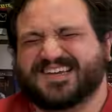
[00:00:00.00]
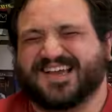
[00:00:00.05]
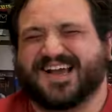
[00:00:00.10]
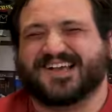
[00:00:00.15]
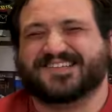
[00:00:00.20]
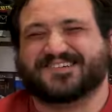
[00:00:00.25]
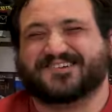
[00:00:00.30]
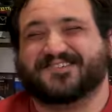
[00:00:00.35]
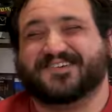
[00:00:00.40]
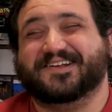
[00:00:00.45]
you
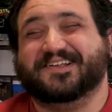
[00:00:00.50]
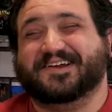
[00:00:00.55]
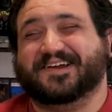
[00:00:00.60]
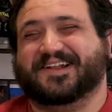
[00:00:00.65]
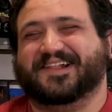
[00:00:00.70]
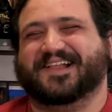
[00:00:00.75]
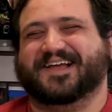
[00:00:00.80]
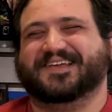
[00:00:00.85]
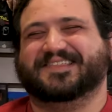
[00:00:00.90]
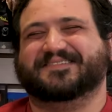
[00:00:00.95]
guys are really
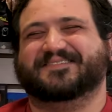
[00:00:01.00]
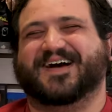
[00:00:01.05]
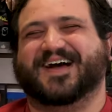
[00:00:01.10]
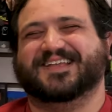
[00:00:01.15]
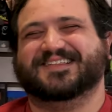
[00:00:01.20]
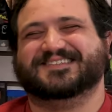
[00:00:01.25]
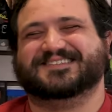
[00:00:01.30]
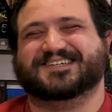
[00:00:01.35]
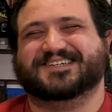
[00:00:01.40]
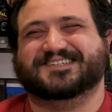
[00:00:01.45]
gonna like the
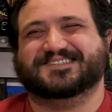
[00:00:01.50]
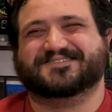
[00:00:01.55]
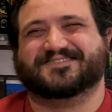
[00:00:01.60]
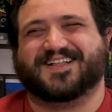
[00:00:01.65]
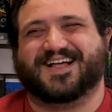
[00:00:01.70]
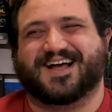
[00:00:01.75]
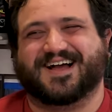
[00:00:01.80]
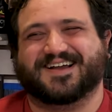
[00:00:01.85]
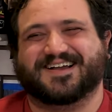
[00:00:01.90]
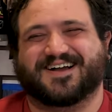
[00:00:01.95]
behind the scenes
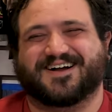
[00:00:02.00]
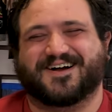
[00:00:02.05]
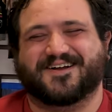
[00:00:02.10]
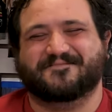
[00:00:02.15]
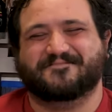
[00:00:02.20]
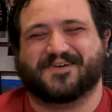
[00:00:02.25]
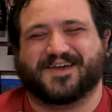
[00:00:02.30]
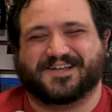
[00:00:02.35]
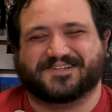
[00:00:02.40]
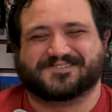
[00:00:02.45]
vlog
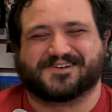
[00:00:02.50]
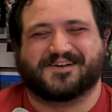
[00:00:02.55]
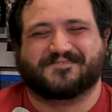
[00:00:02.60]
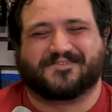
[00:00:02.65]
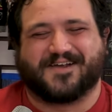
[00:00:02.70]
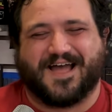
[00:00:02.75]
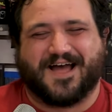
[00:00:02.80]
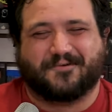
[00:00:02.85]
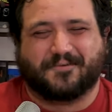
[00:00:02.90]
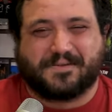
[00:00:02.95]
on Patreon
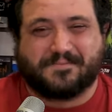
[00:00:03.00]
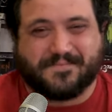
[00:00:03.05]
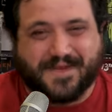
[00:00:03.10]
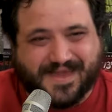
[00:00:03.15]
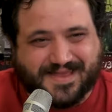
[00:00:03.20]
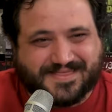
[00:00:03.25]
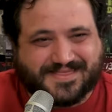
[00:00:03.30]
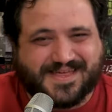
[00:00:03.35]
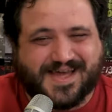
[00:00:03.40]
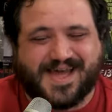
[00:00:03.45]
for how we
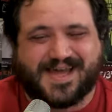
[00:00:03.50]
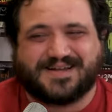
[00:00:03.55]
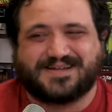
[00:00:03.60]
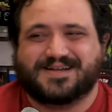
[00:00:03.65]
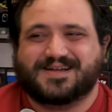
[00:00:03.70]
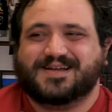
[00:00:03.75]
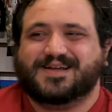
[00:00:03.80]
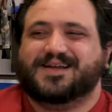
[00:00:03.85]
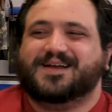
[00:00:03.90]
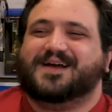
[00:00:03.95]
made that.
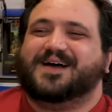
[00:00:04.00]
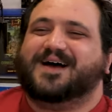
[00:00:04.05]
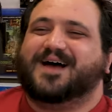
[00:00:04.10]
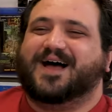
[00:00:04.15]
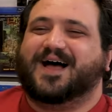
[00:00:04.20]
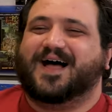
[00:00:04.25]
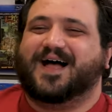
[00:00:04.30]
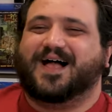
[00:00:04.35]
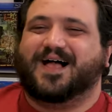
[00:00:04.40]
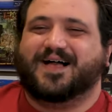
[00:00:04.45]

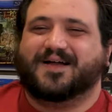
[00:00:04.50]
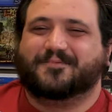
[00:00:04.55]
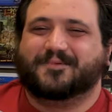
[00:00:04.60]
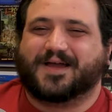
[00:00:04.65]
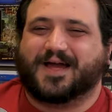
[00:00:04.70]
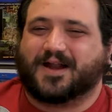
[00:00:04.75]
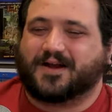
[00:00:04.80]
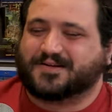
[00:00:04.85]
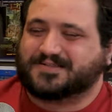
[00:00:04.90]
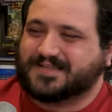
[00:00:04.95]
Uh, we
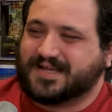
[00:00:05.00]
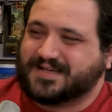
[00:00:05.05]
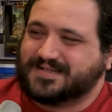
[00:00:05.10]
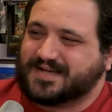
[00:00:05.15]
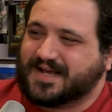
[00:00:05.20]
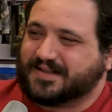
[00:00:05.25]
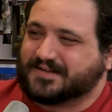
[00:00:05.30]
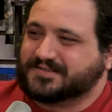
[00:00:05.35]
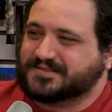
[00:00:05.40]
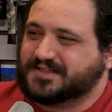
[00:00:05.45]
got our ten
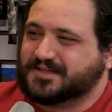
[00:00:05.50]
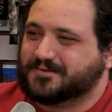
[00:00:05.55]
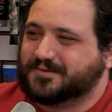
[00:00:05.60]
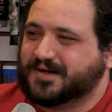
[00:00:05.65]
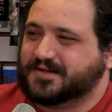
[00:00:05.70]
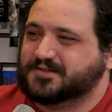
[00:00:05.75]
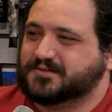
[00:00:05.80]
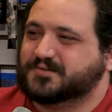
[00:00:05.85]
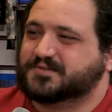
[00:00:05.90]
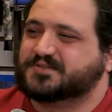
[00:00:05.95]
dollar tier where
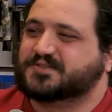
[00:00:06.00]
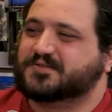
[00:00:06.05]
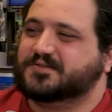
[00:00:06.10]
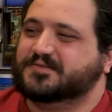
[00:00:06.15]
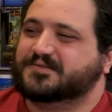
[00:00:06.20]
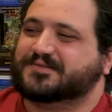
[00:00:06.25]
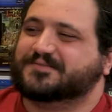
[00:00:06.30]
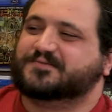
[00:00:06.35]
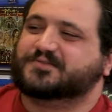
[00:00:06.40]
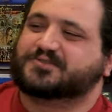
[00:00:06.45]
I do
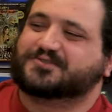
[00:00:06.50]
exclusive